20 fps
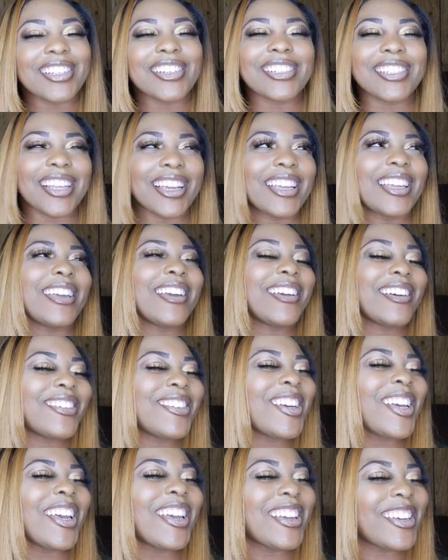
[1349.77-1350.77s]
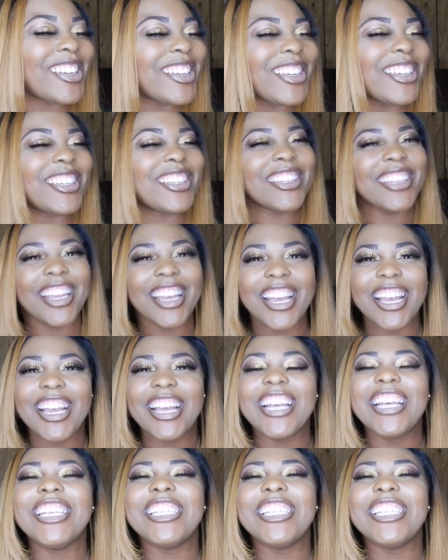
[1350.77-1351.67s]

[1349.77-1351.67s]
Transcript: So I was like, yeah, okay, good.